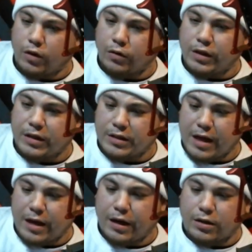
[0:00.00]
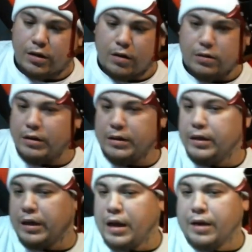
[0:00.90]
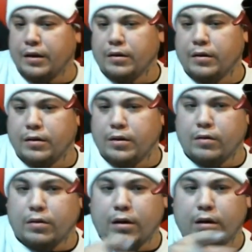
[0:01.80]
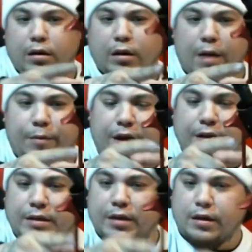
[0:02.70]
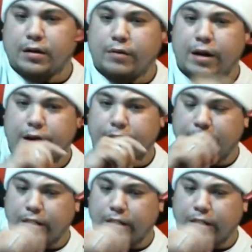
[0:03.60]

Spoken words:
things of that nature. Also, I think it kind of, accommodates the red on the